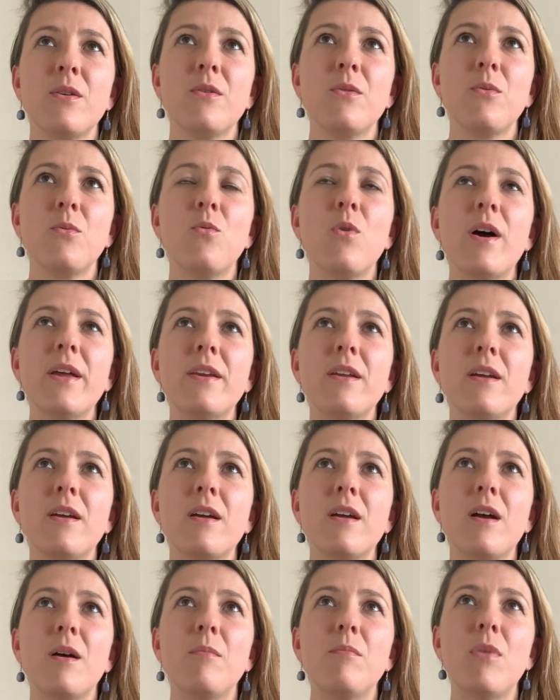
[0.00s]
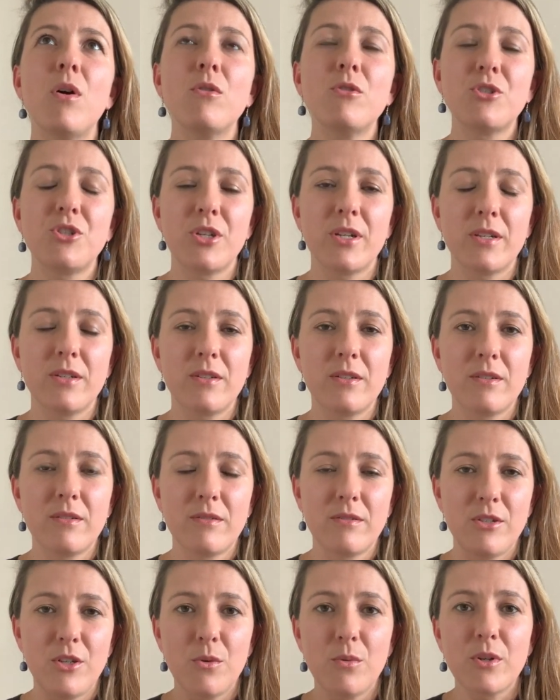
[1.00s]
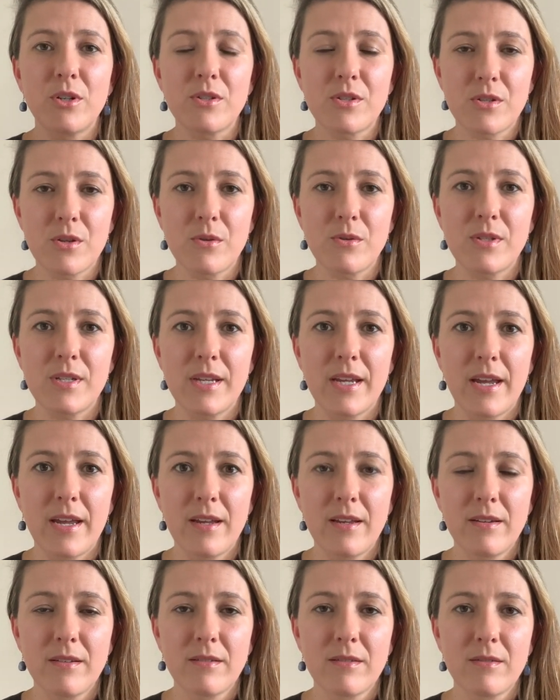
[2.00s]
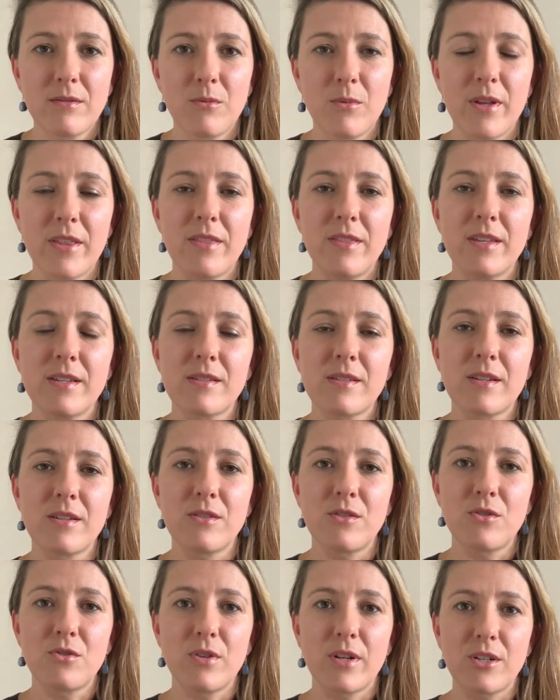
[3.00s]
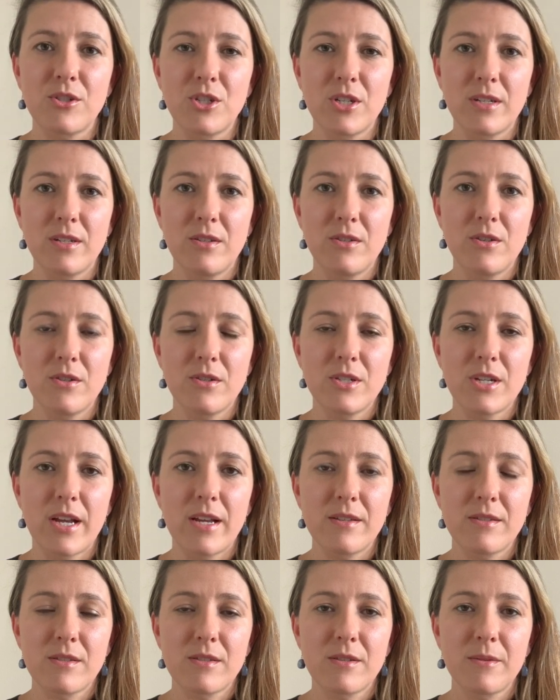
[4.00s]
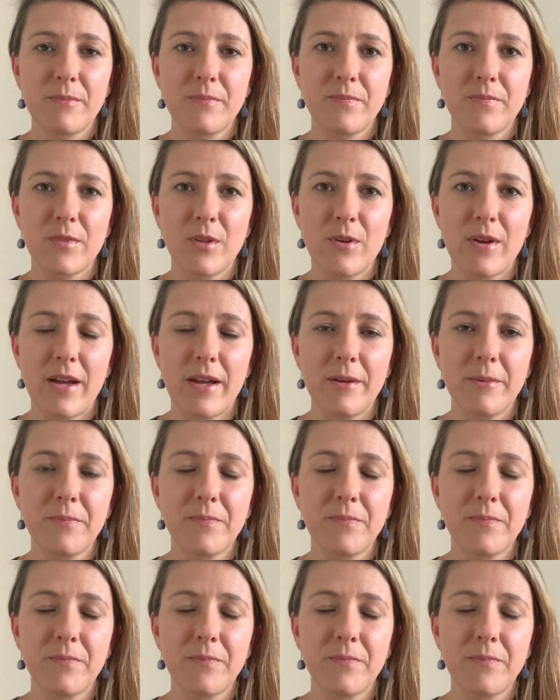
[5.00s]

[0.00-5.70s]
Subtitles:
what emotion you would associate with this constriction in your chest. Okay.